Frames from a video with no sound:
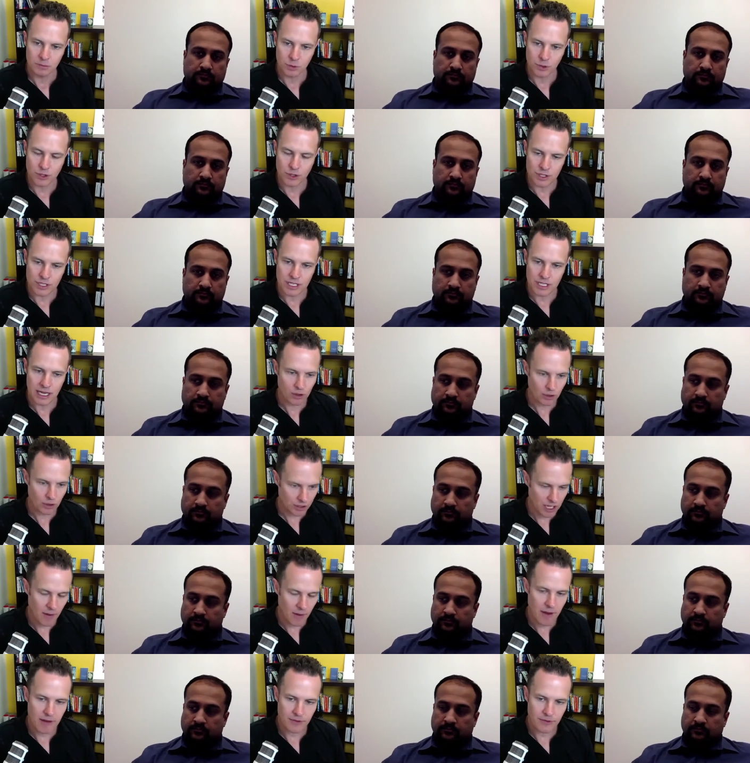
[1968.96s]
Speaker 1: Would you say, look,
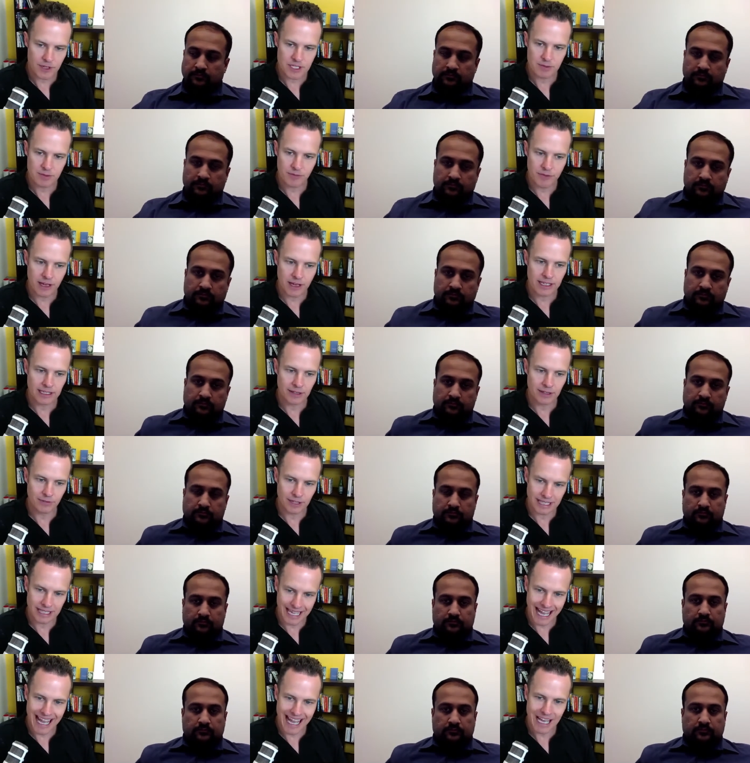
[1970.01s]
go after some funding if
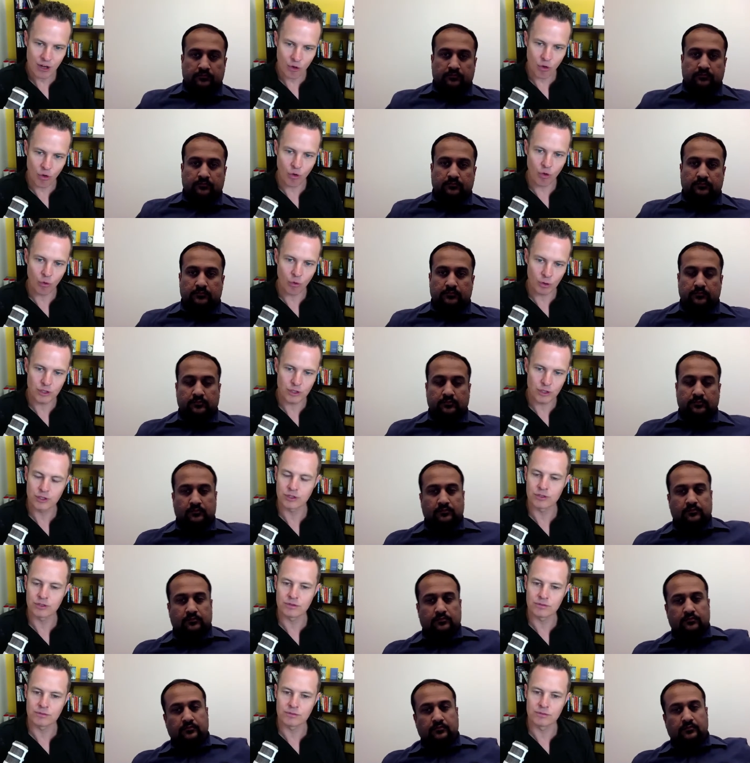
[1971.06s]
you can, or would
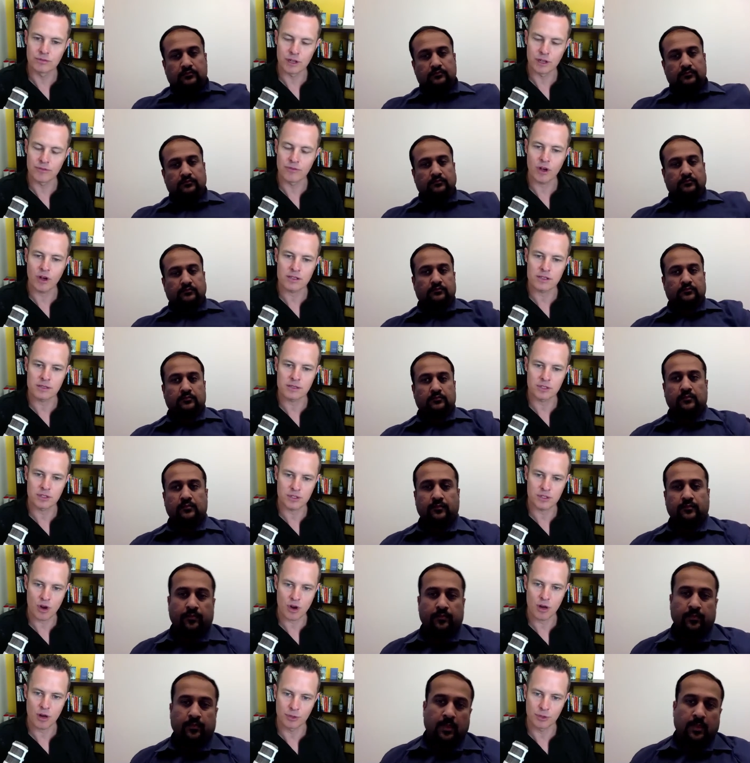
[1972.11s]
you advise them to
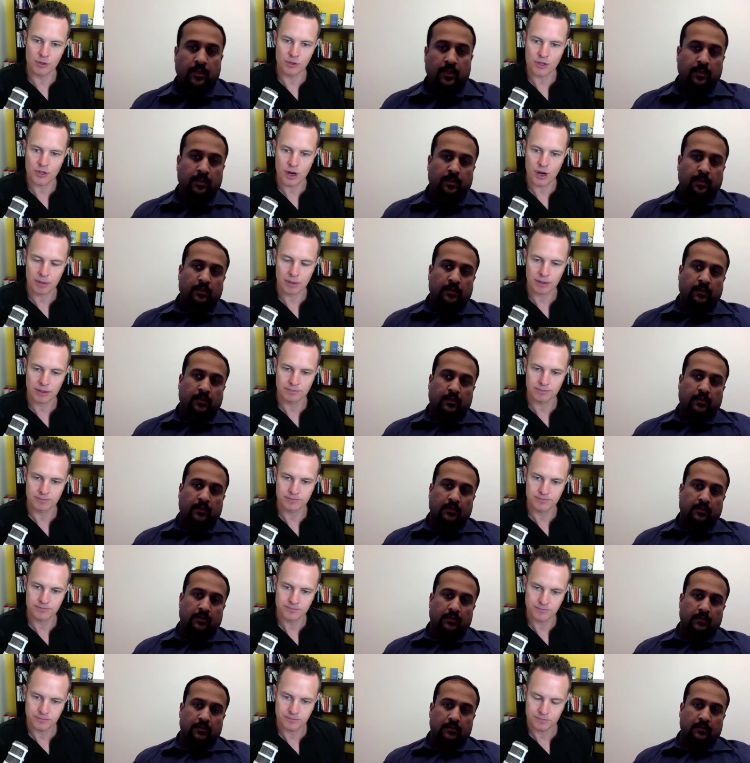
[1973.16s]
try and bootstrap it?
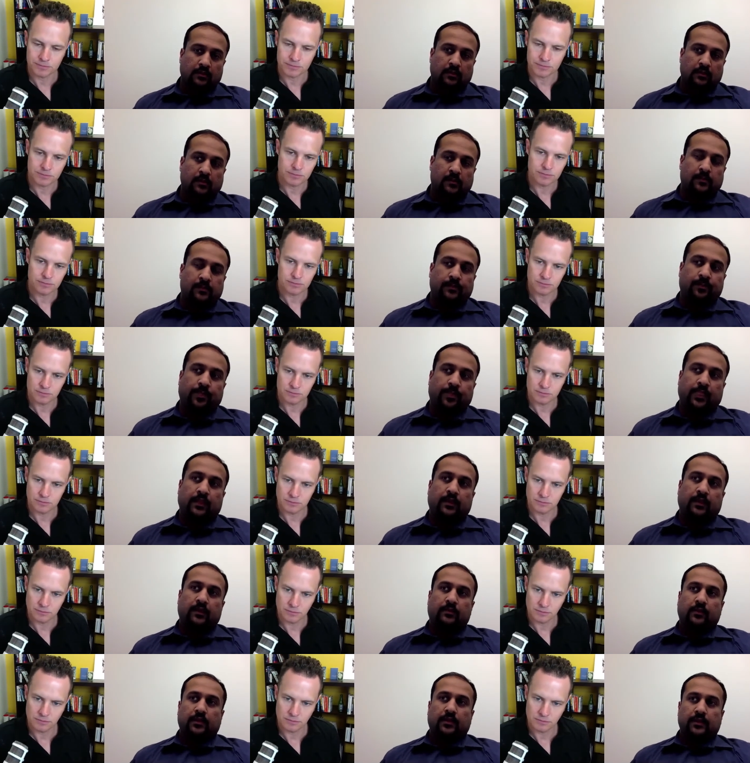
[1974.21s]

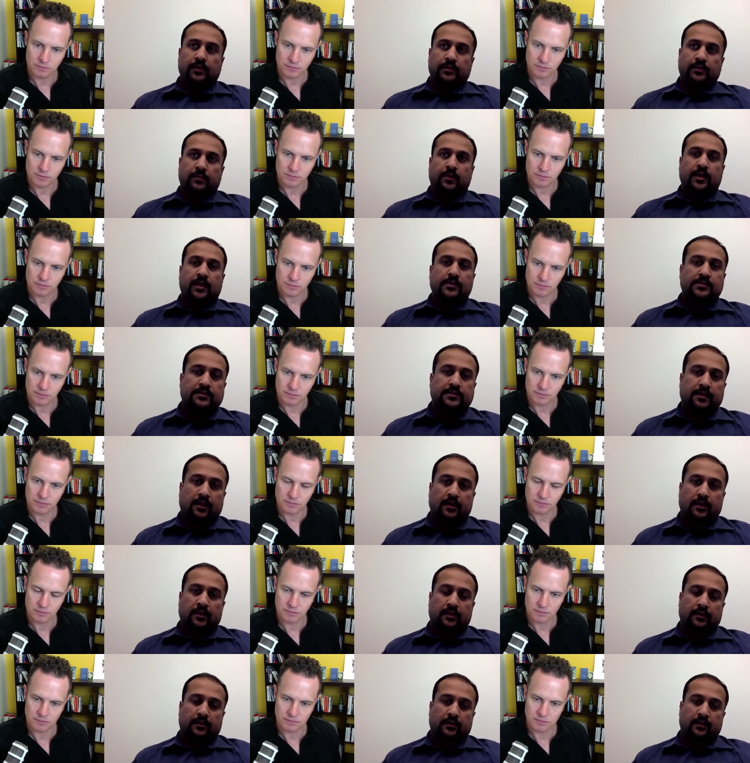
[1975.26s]
Speaker 2: It really depends
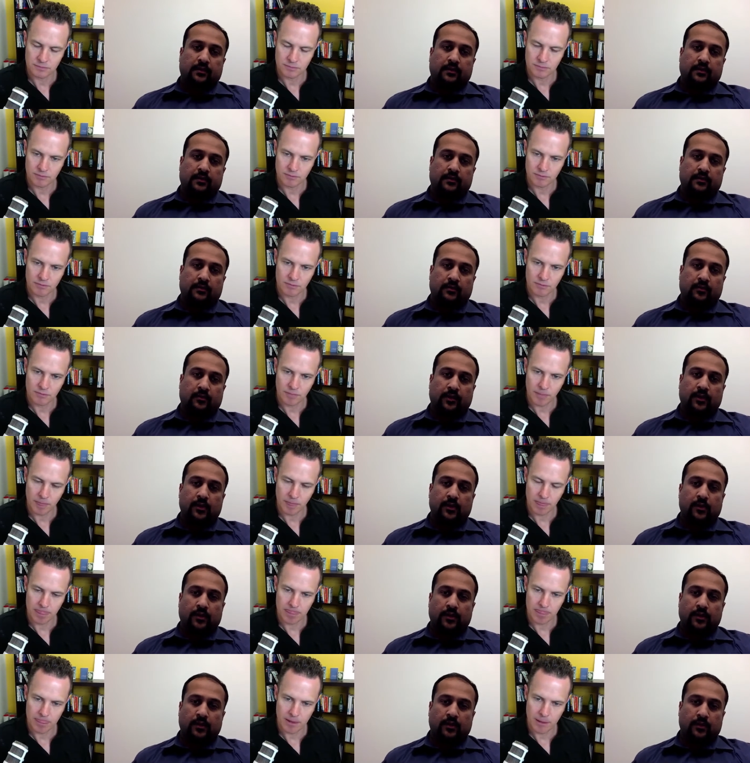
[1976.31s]
on what
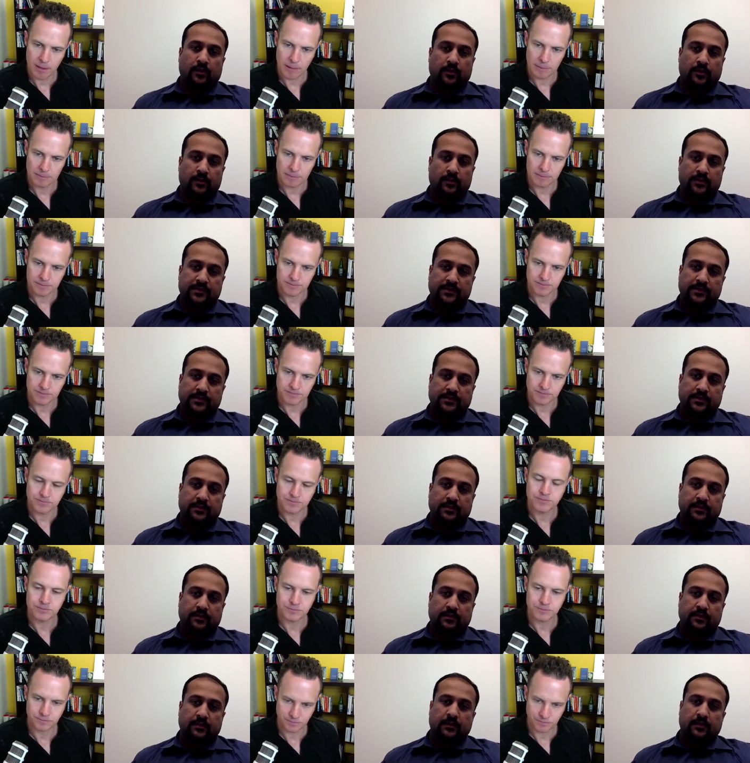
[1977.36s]
you want to do with the
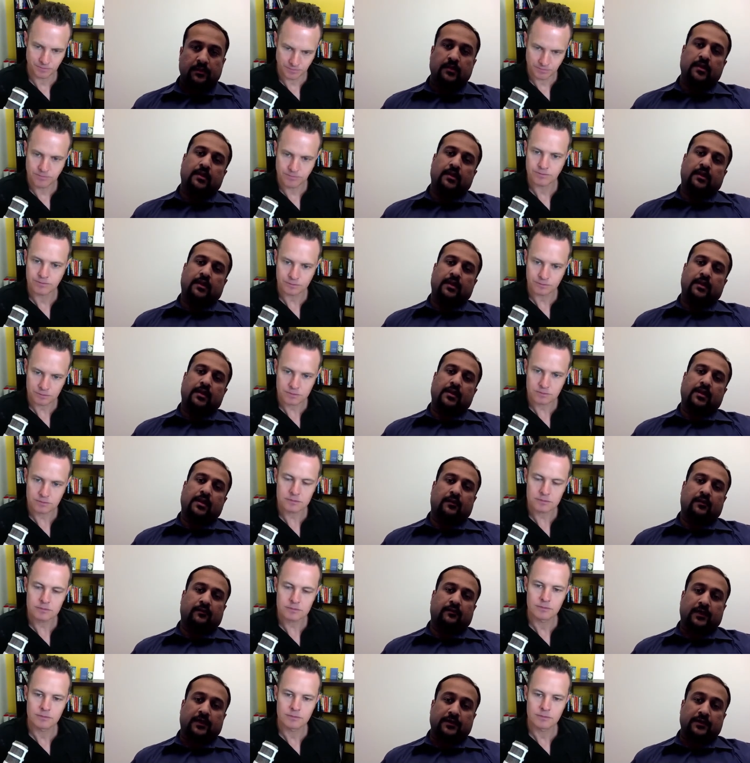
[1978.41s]
business and
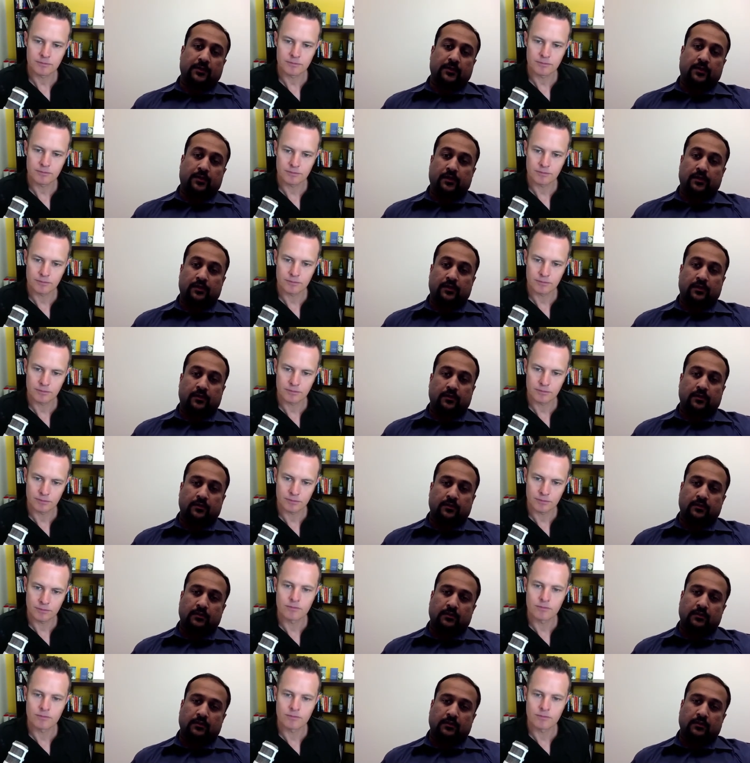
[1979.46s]
how fast you want to grow,